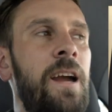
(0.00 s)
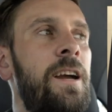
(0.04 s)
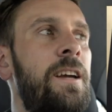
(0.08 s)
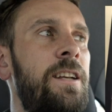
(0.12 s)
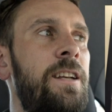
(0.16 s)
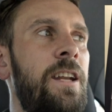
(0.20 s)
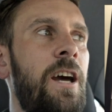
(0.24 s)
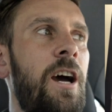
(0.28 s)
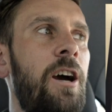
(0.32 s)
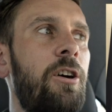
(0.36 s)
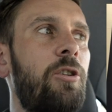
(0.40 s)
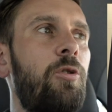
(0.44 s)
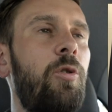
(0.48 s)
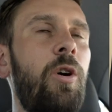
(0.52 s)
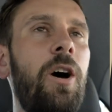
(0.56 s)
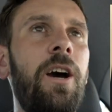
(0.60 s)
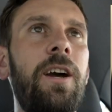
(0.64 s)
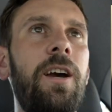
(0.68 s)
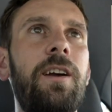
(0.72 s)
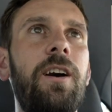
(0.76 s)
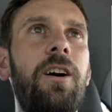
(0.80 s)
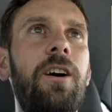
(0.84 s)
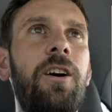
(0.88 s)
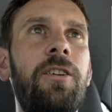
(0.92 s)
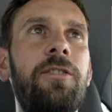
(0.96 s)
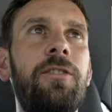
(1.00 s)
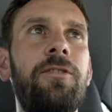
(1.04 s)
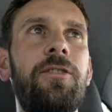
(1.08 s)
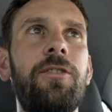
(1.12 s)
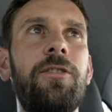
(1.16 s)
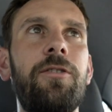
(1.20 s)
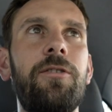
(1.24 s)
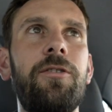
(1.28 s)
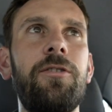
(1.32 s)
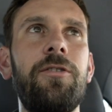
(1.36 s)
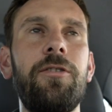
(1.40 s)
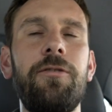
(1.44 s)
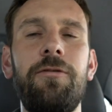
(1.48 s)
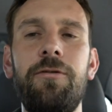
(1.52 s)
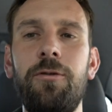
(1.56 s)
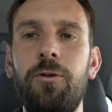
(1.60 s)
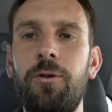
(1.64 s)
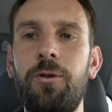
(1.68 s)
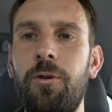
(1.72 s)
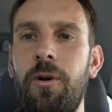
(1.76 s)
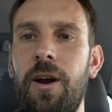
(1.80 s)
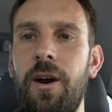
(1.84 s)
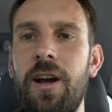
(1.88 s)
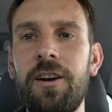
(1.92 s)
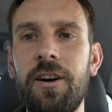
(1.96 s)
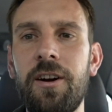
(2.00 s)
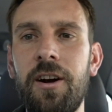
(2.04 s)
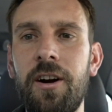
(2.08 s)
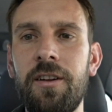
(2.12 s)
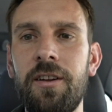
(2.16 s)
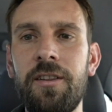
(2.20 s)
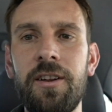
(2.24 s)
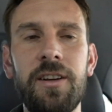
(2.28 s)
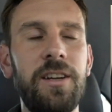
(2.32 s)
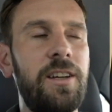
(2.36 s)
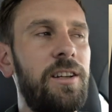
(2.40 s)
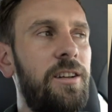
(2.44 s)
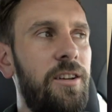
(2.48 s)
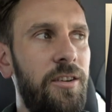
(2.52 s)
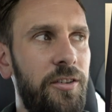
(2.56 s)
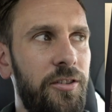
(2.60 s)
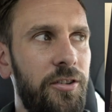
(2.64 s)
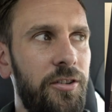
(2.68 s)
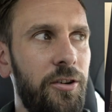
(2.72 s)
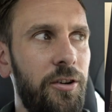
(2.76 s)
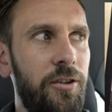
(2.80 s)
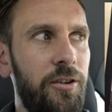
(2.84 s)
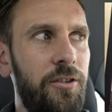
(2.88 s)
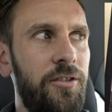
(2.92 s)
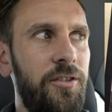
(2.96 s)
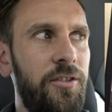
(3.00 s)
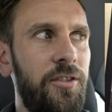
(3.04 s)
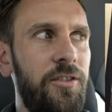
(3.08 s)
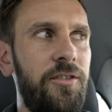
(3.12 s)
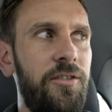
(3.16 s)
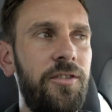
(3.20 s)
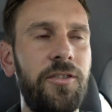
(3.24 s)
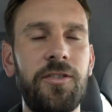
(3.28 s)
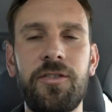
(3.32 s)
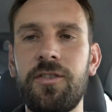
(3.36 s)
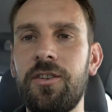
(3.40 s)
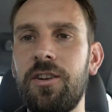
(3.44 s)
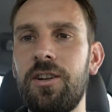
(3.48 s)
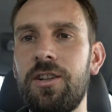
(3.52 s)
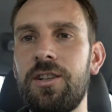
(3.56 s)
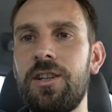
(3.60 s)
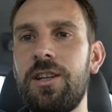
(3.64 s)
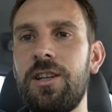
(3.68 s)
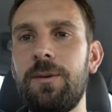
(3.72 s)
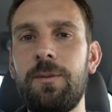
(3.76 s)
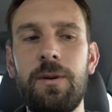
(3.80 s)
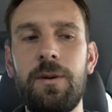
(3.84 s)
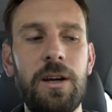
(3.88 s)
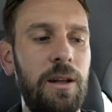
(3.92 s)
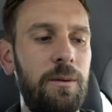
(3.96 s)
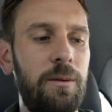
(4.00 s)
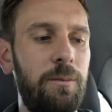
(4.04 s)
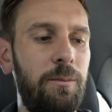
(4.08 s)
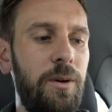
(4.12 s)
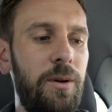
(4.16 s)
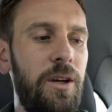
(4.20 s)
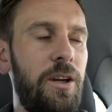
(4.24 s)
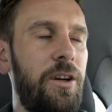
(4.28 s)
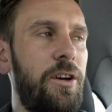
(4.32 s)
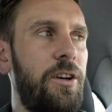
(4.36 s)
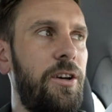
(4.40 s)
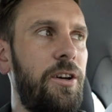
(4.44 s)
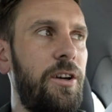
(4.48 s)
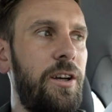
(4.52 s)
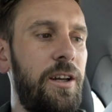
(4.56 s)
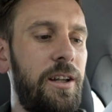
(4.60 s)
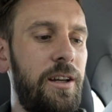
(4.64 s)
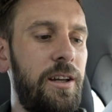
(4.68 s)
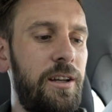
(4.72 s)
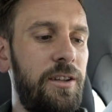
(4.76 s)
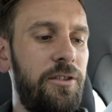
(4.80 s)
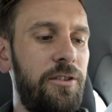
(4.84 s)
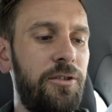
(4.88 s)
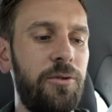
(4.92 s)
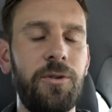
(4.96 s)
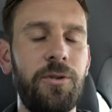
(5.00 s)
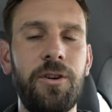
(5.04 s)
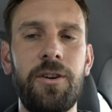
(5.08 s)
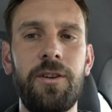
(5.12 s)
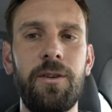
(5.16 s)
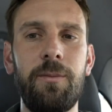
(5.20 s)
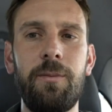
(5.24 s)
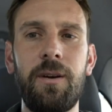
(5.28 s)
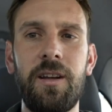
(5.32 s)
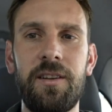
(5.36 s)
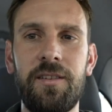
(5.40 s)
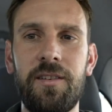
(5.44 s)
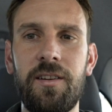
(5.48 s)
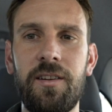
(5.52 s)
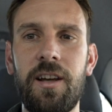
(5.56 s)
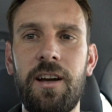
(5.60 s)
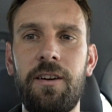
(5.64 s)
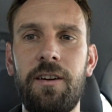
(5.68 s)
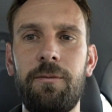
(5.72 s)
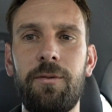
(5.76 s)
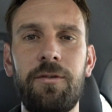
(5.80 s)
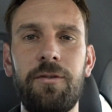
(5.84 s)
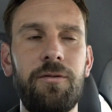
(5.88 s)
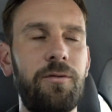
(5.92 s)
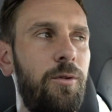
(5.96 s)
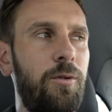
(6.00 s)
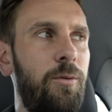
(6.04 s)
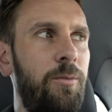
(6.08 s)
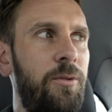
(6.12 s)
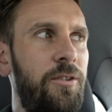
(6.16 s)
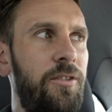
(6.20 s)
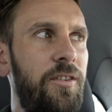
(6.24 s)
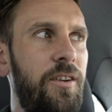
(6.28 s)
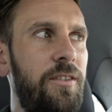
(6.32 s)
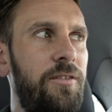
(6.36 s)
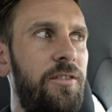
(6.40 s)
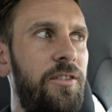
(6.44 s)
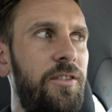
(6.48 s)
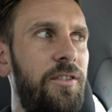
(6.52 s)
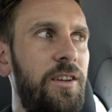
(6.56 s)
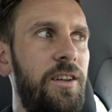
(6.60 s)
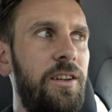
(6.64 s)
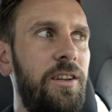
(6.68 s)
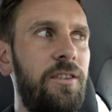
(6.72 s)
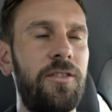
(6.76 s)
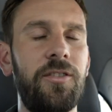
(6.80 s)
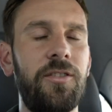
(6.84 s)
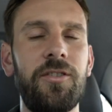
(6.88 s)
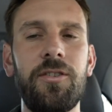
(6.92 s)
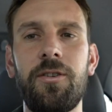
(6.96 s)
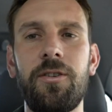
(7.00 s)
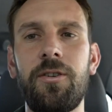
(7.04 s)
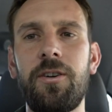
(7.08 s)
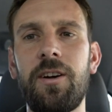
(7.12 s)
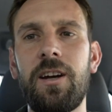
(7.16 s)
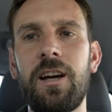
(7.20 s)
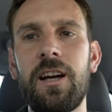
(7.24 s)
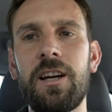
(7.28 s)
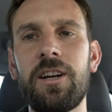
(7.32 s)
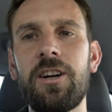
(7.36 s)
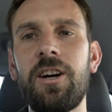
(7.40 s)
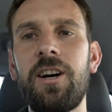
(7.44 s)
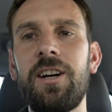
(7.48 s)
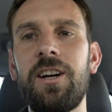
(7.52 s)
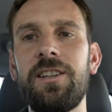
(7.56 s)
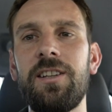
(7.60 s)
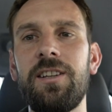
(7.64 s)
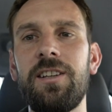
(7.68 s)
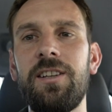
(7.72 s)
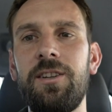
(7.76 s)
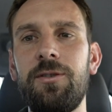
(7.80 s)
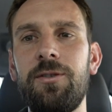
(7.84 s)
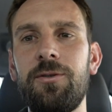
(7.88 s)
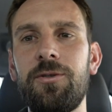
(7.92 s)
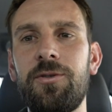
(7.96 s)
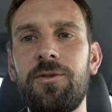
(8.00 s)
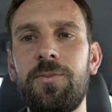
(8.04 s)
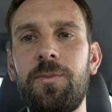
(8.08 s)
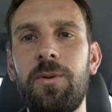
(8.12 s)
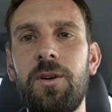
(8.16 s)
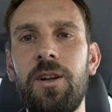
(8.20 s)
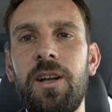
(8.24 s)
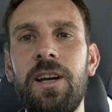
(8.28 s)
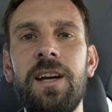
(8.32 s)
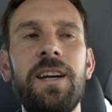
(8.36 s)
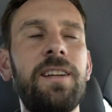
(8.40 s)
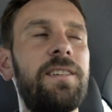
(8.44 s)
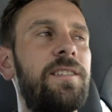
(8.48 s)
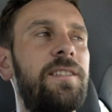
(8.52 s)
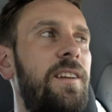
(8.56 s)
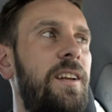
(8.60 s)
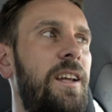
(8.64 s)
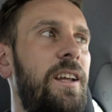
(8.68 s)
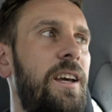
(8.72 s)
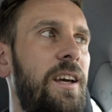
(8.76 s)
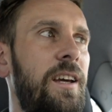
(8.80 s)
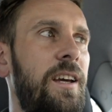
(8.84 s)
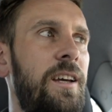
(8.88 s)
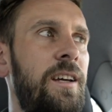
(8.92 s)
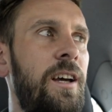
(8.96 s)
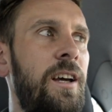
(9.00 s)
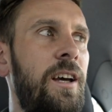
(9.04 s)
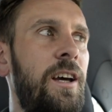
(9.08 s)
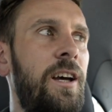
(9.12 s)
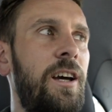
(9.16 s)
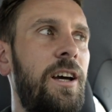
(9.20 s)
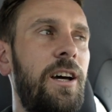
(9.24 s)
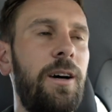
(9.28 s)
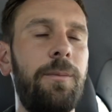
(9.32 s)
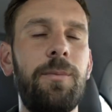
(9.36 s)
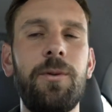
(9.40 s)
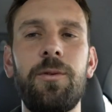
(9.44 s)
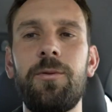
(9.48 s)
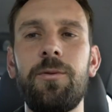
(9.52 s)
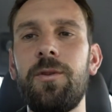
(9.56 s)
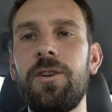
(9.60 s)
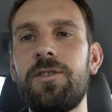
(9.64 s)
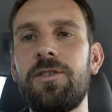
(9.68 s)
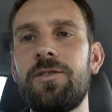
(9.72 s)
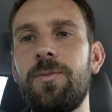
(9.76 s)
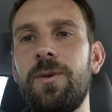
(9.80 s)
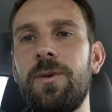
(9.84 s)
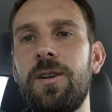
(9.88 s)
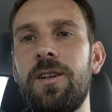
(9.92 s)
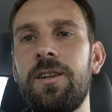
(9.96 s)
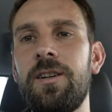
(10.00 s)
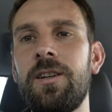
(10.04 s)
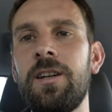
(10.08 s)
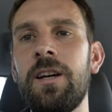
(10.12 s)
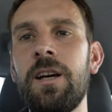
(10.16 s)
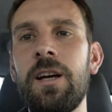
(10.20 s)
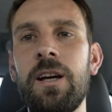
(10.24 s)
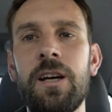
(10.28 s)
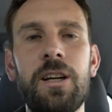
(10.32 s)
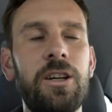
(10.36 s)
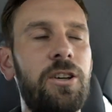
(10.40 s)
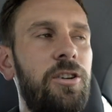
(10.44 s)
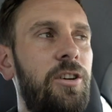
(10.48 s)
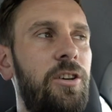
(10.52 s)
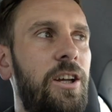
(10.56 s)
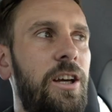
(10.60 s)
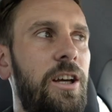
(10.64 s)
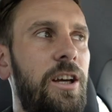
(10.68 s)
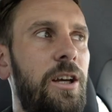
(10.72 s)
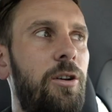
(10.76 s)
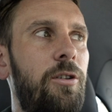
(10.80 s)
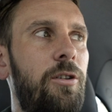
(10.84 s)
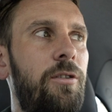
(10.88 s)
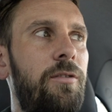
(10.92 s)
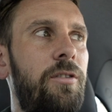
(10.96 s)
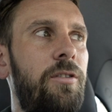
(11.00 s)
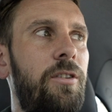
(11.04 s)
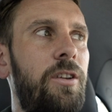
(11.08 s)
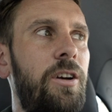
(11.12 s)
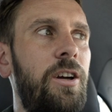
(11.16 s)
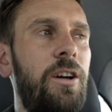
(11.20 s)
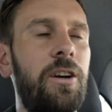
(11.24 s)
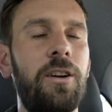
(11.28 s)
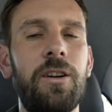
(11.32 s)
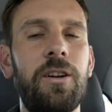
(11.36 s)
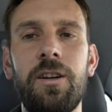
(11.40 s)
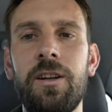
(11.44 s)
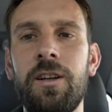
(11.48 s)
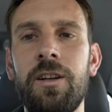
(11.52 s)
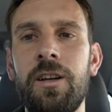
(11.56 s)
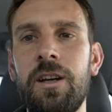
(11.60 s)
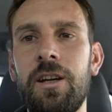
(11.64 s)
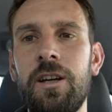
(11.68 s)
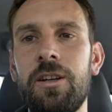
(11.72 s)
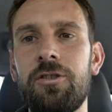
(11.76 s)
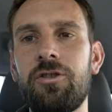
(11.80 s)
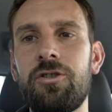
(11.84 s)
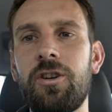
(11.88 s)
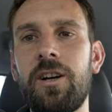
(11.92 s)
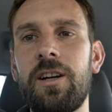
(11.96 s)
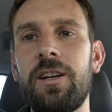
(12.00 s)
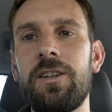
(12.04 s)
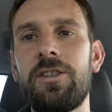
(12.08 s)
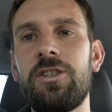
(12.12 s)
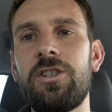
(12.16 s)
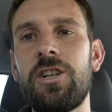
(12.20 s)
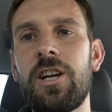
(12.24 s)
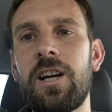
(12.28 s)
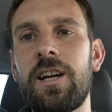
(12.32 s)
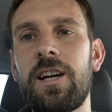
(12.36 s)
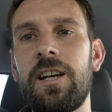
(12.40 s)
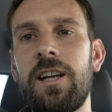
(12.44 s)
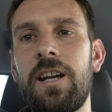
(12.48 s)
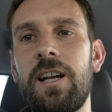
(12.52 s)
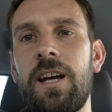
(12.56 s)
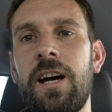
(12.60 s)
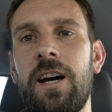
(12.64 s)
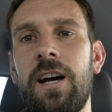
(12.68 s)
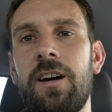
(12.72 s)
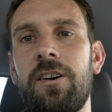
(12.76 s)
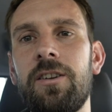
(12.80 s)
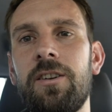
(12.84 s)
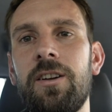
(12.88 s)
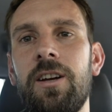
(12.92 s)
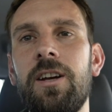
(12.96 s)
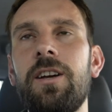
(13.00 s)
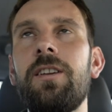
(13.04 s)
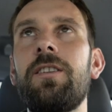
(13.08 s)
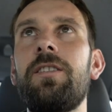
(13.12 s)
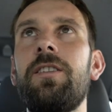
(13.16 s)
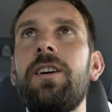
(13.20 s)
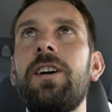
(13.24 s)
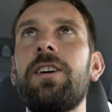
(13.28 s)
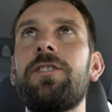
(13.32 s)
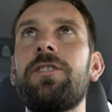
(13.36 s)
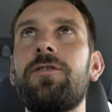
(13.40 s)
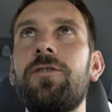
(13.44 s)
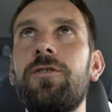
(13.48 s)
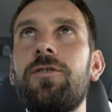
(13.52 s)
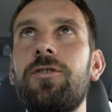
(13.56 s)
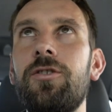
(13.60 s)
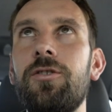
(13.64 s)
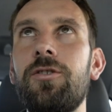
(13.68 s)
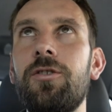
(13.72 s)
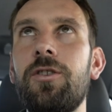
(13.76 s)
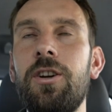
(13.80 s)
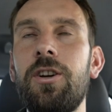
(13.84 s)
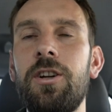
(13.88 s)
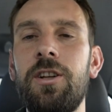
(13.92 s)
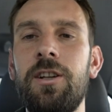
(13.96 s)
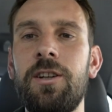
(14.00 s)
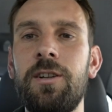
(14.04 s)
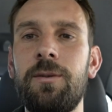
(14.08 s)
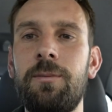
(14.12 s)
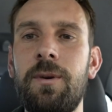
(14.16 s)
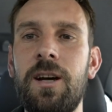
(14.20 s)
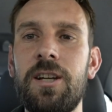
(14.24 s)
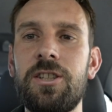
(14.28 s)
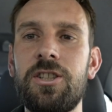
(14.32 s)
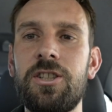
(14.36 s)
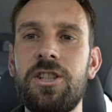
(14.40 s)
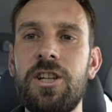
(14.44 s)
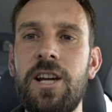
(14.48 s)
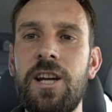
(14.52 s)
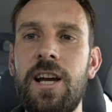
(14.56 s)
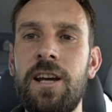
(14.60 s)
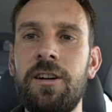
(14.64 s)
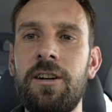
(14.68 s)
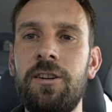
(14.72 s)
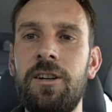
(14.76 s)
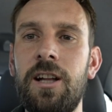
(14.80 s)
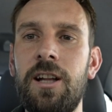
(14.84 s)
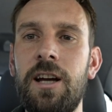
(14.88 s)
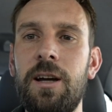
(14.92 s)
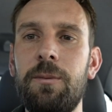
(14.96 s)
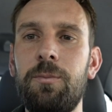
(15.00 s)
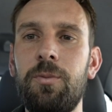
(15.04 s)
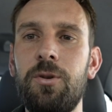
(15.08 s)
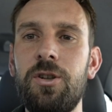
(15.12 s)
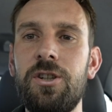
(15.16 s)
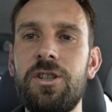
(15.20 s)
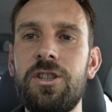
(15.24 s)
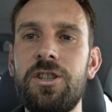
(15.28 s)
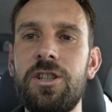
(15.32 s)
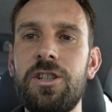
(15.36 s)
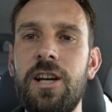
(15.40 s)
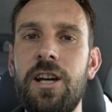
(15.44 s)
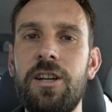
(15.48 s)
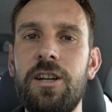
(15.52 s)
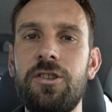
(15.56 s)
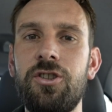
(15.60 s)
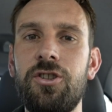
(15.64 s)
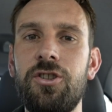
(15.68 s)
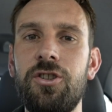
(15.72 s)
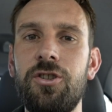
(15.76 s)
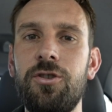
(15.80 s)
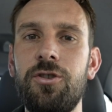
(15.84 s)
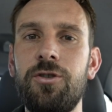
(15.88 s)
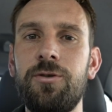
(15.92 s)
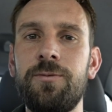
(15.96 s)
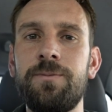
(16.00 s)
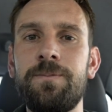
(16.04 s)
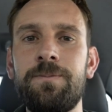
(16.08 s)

not quite on the full radar that he deserves. He's just going to keep getting bigger, and he's one of the best live performers I've seen. So I caught that he was playing today up in Richmond. Going to head over there and try to check it out. Thanks for tuning into my channel. I appreciate you.